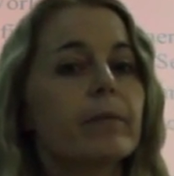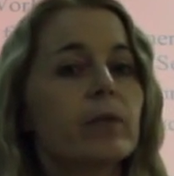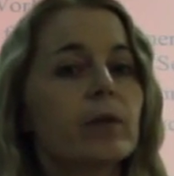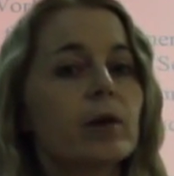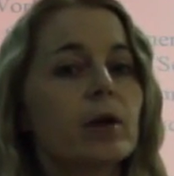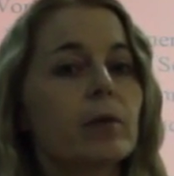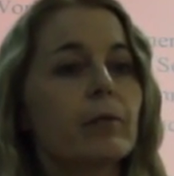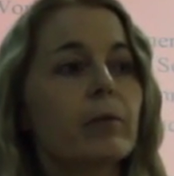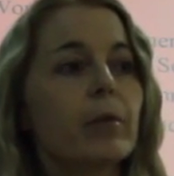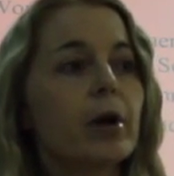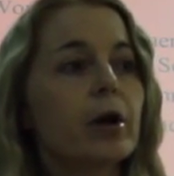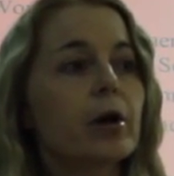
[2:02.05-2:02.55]

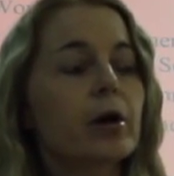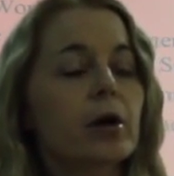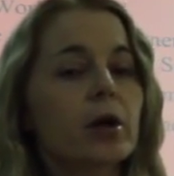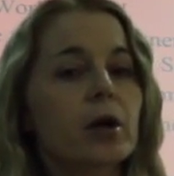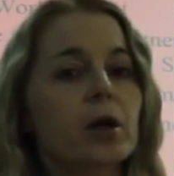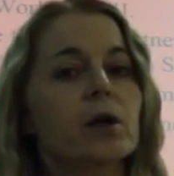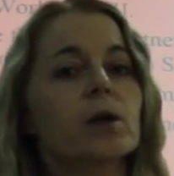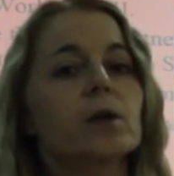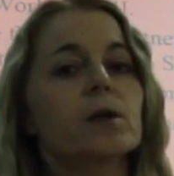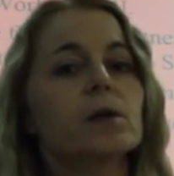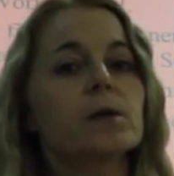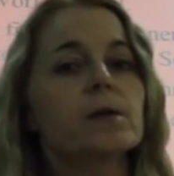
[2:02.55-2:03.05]
The
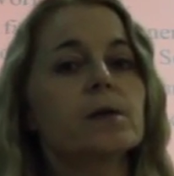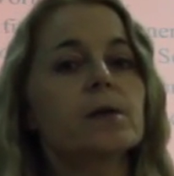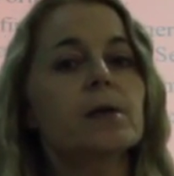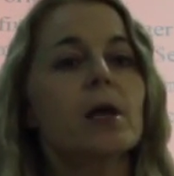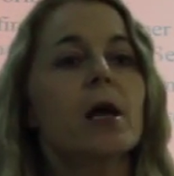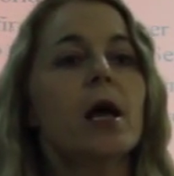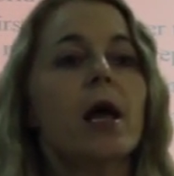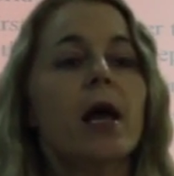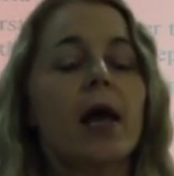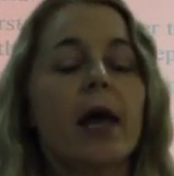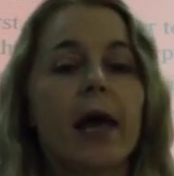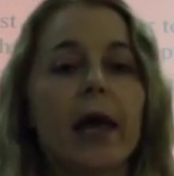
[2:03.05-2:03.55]

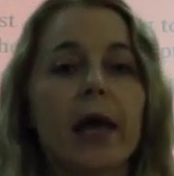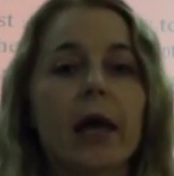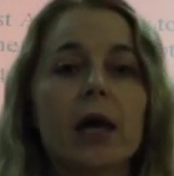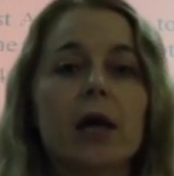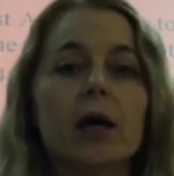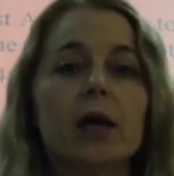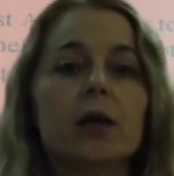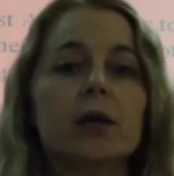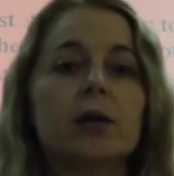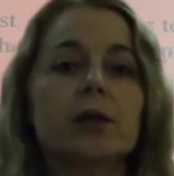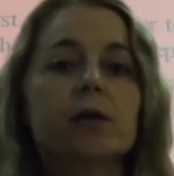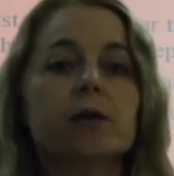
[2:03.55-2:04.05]
Americans
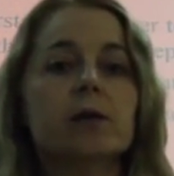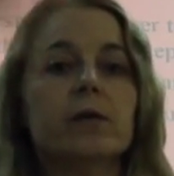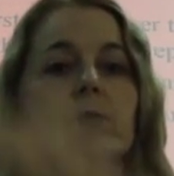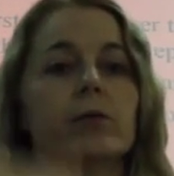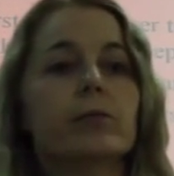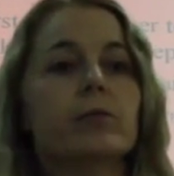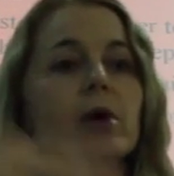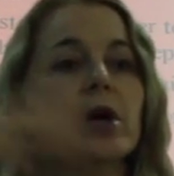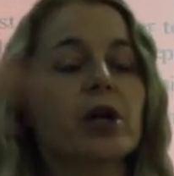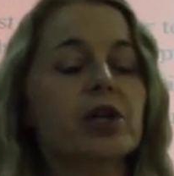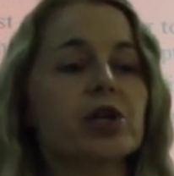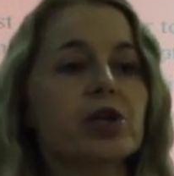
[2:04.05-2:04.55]
and the
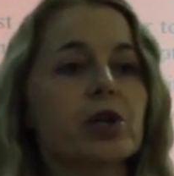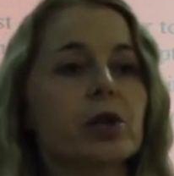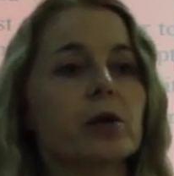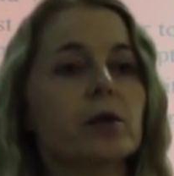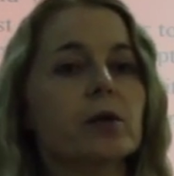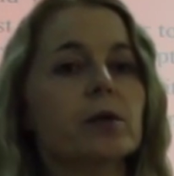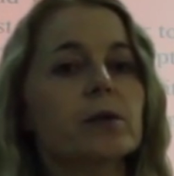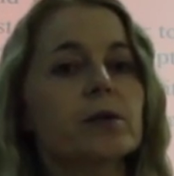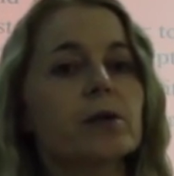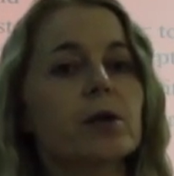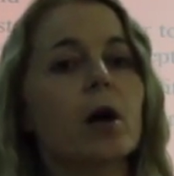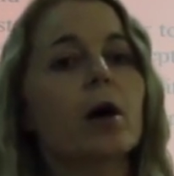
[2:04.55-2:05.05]

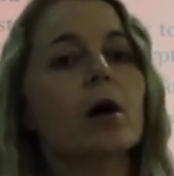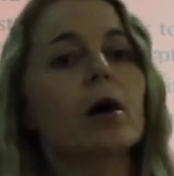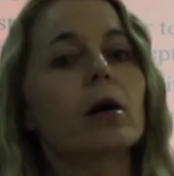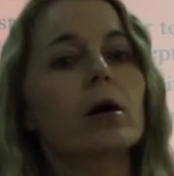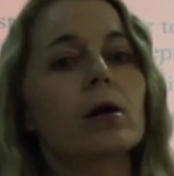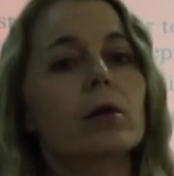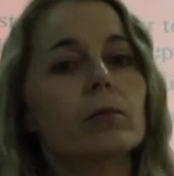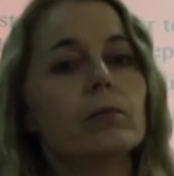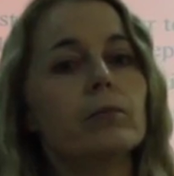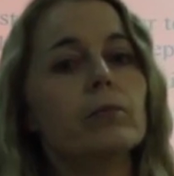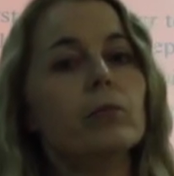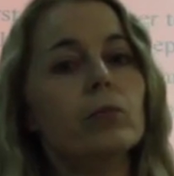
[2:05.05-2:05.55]
Russians
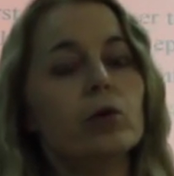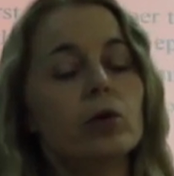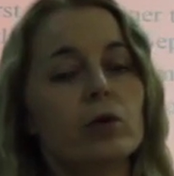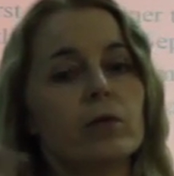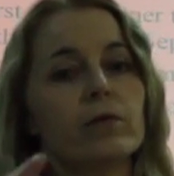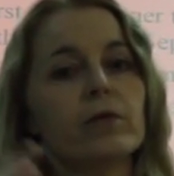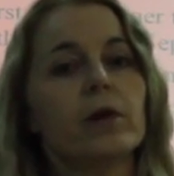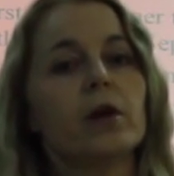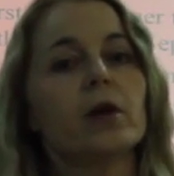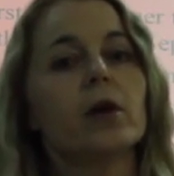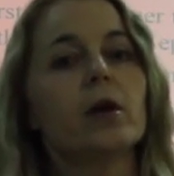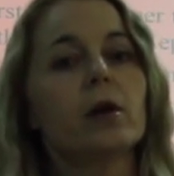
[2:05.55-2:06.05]
are
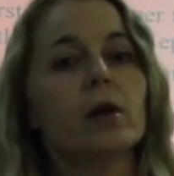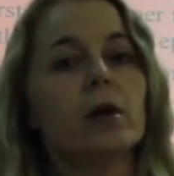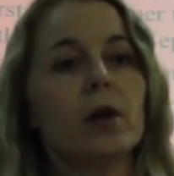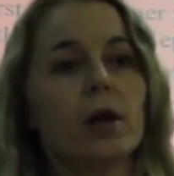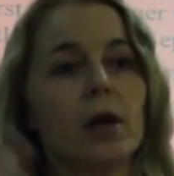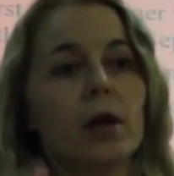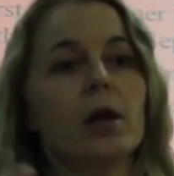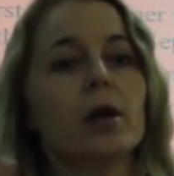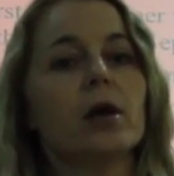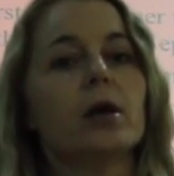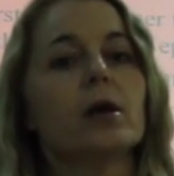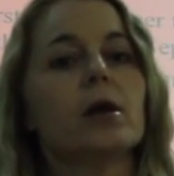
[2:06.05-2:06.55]
moving
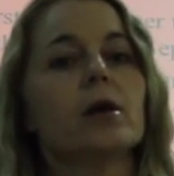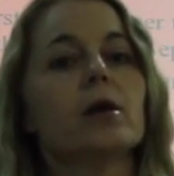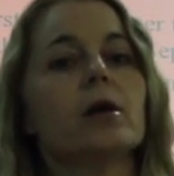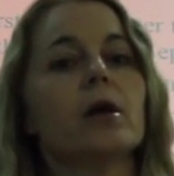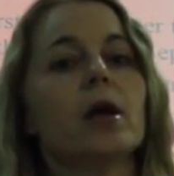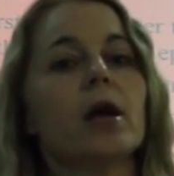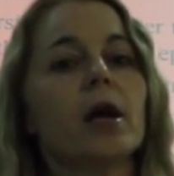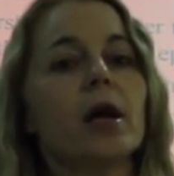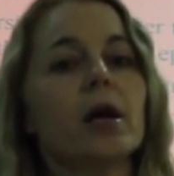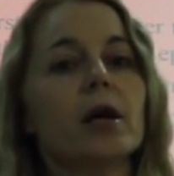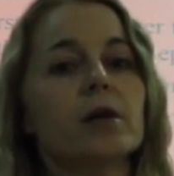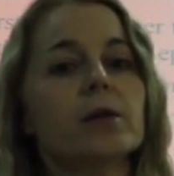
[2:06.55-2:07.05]
in
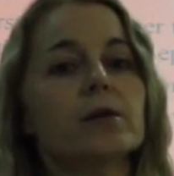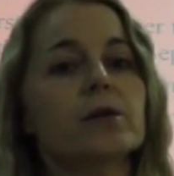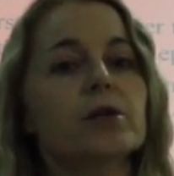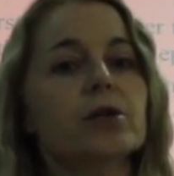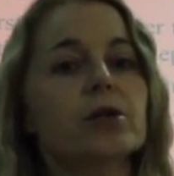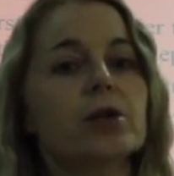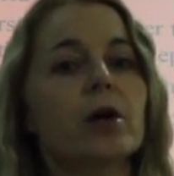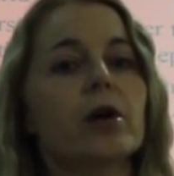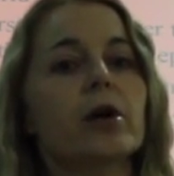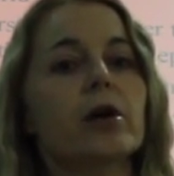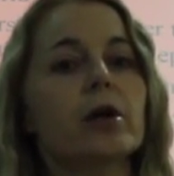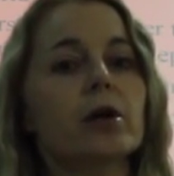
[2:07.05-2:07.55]
and
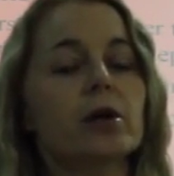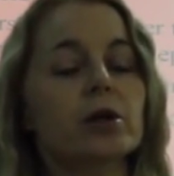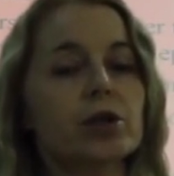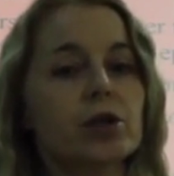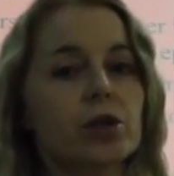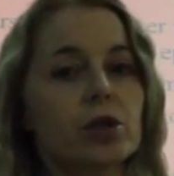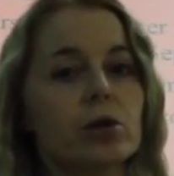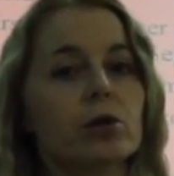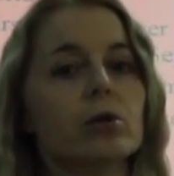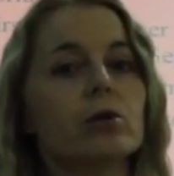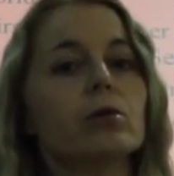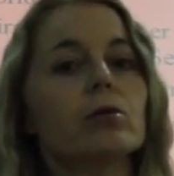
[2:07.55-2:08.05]
starting
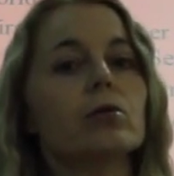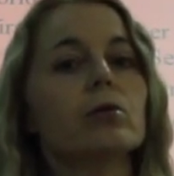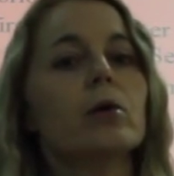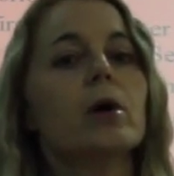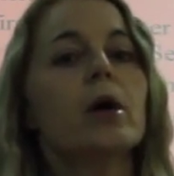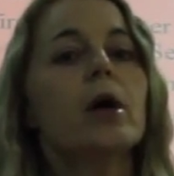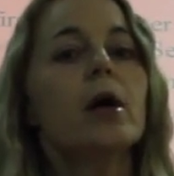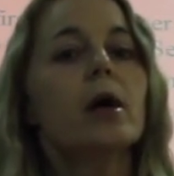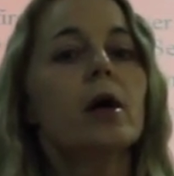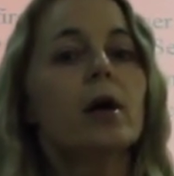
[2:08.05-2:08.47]
to